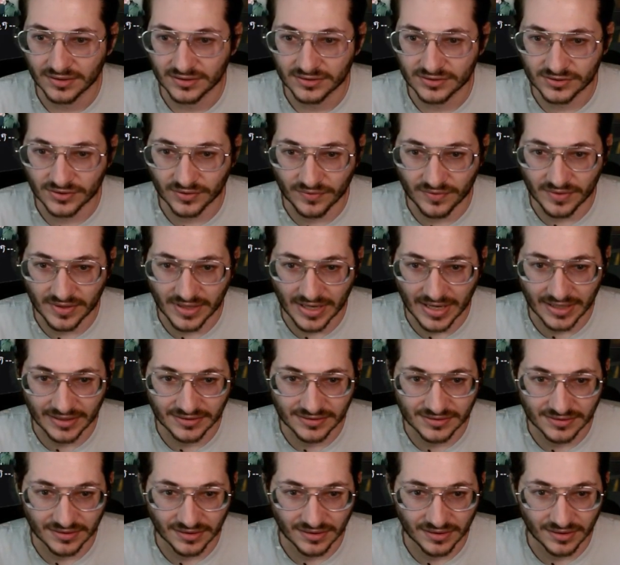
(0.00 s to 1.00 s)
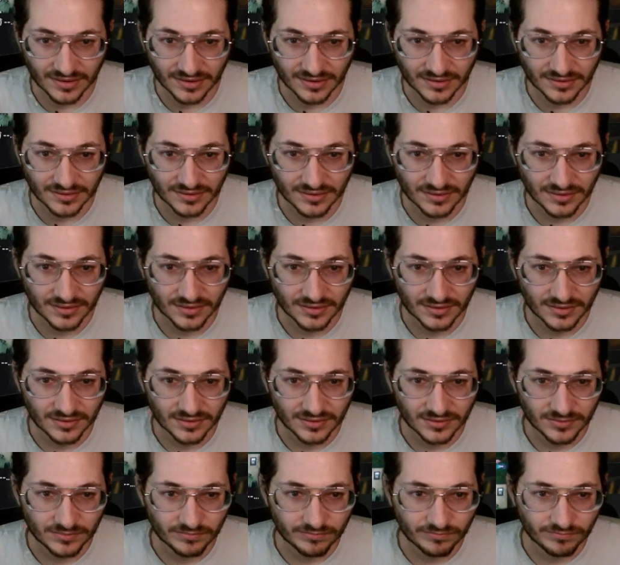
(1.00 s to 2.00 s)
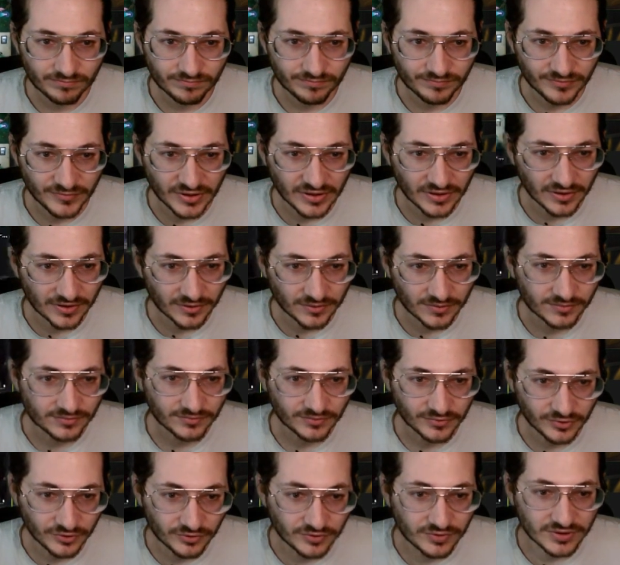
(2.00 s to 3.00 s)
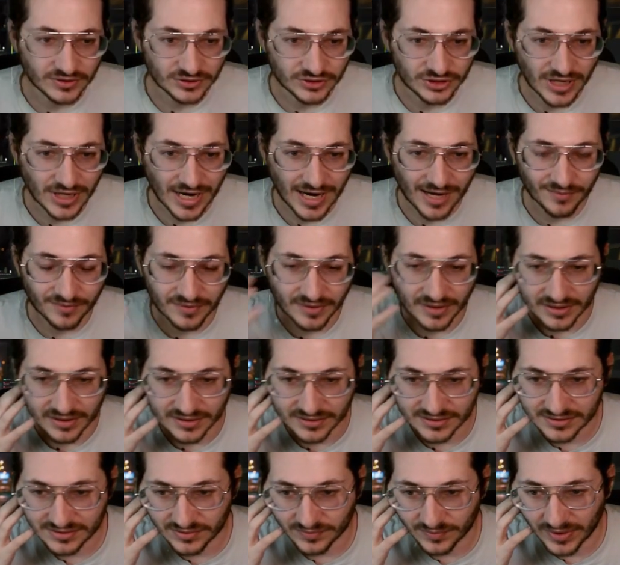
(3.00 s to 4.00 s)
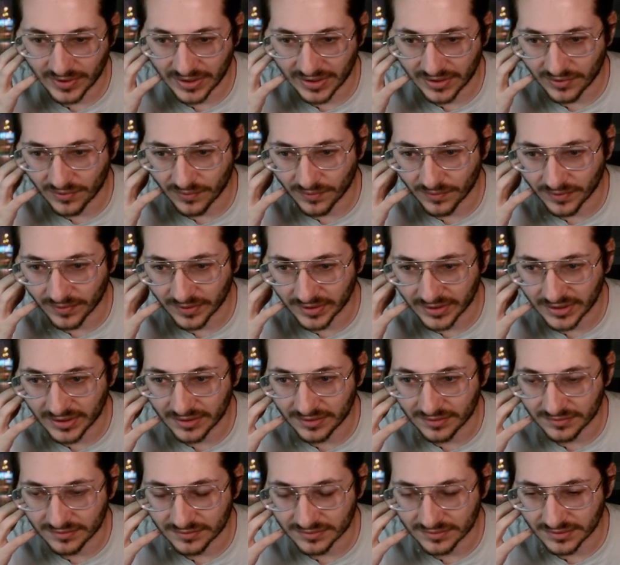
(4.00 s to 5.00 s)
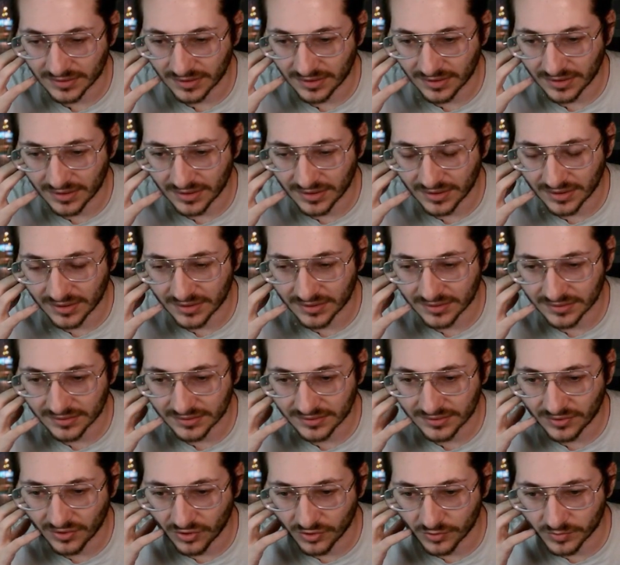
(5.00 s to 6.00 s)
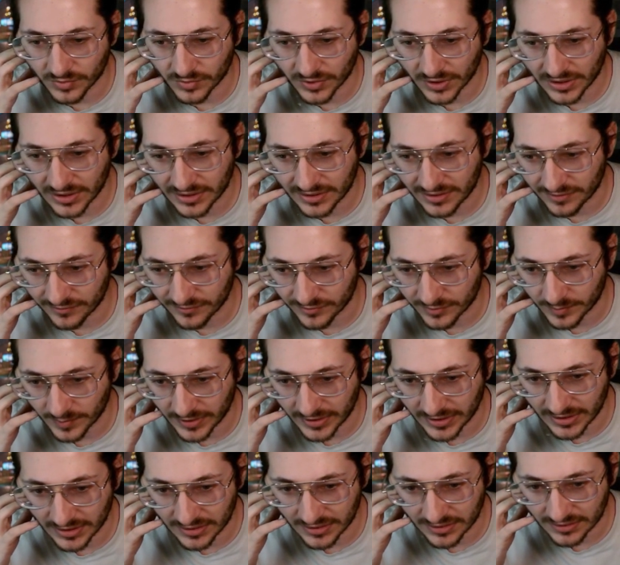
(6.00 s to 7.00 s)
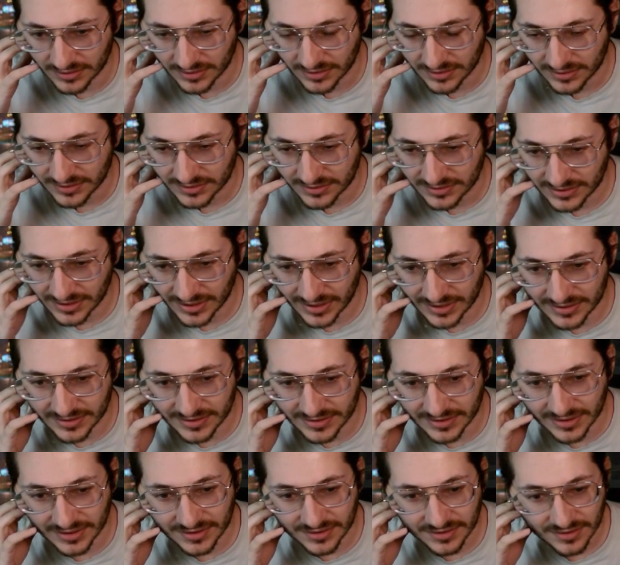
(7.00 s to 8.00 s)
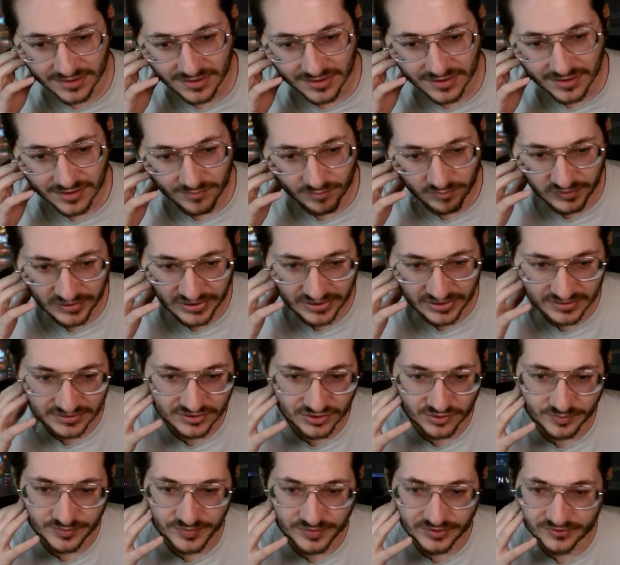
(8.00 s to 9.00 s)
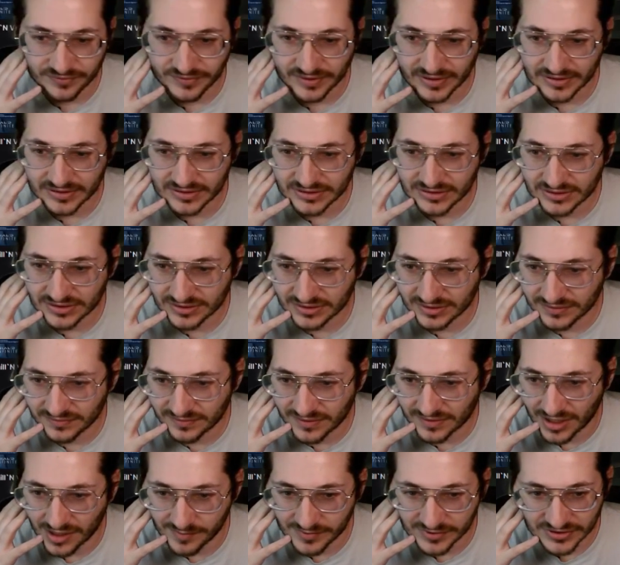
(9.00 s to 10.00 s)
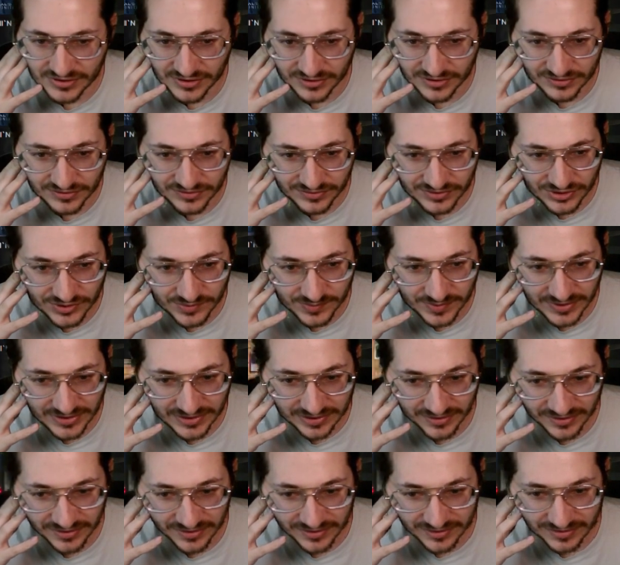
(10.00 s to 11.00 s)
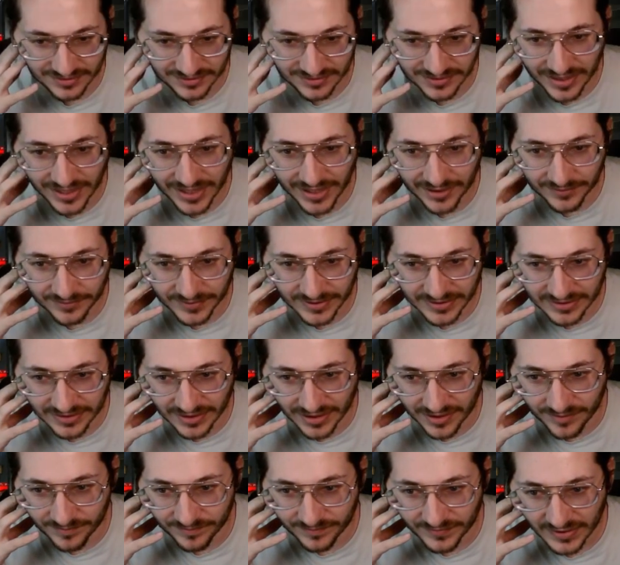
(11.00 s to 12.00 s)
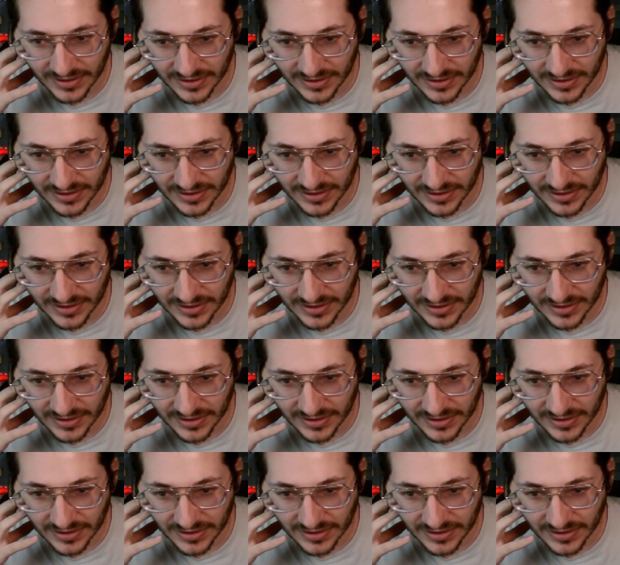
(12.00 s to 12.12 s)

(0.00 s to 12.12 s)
so that you know, you can chat with us the way Corey and Cobra and everybody today did. But don't be afraid to just leave comments on YouTube either. Clearly I read them.